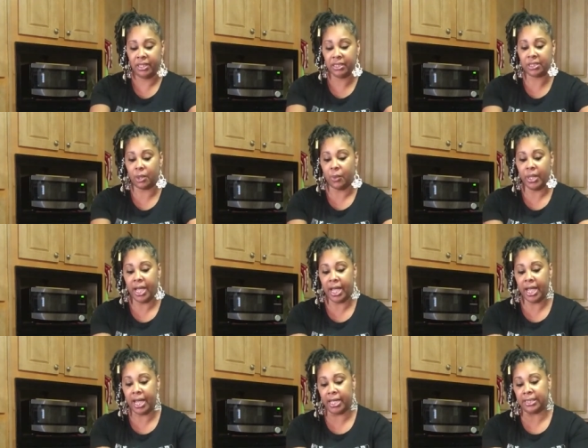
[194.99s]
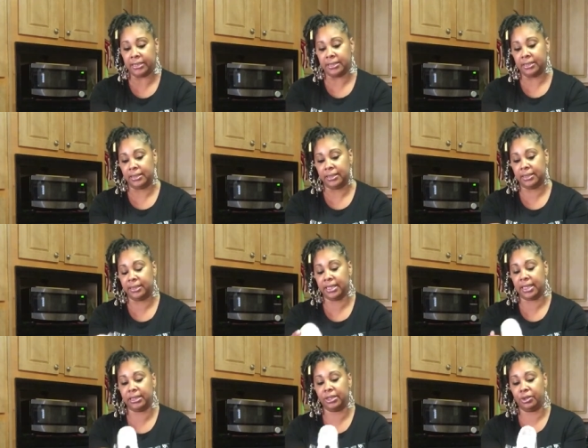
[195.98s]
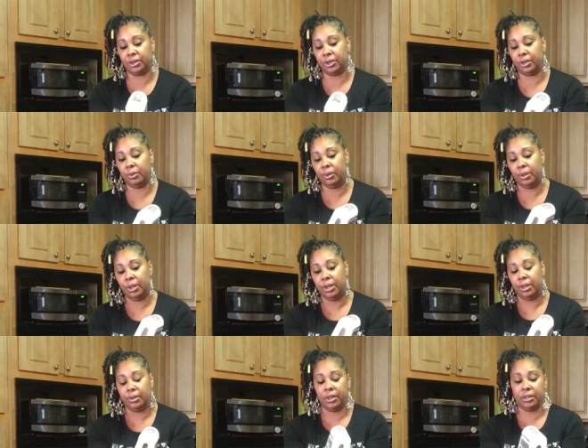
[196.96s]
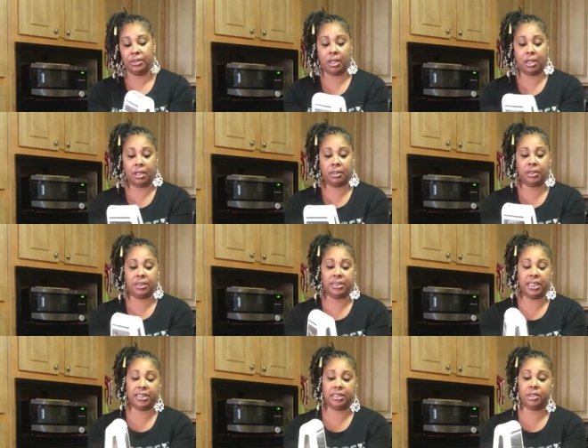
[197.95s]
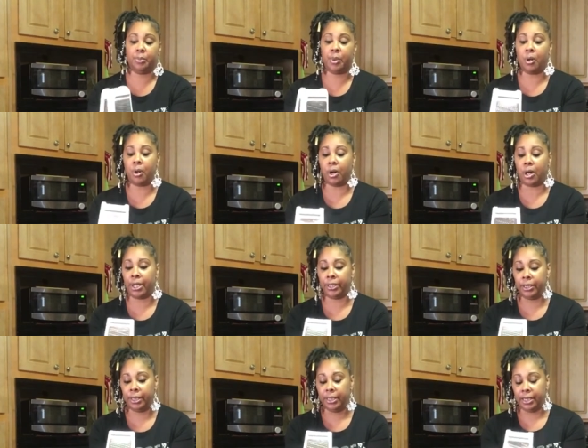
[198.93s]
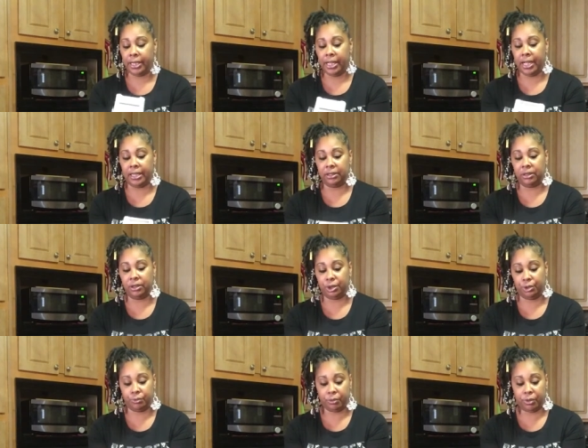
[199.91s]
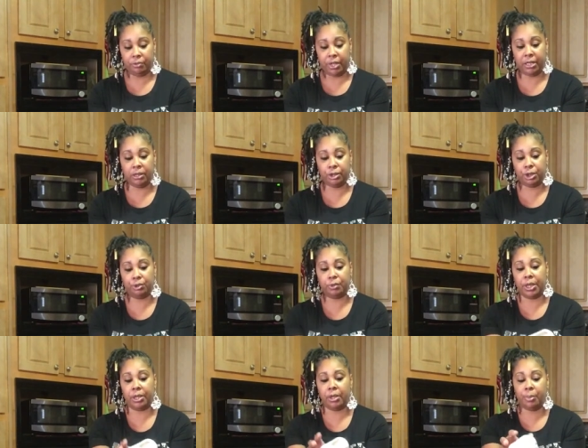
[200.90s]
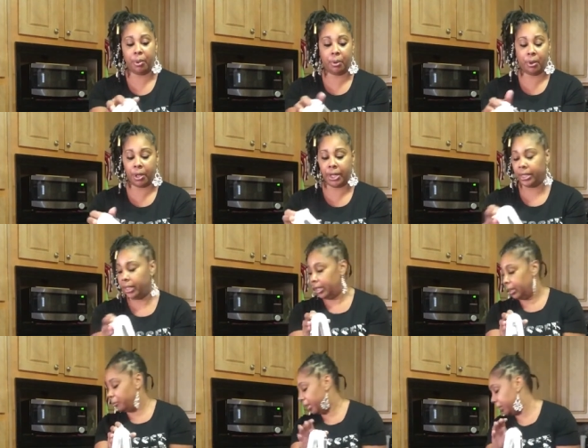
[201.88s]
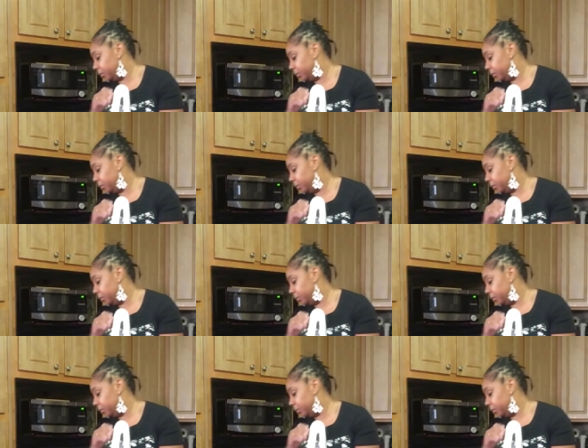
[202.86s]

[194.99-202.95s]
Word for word: So it has the zester, the uh, the zester part. It has the the regular shredder part. And wait a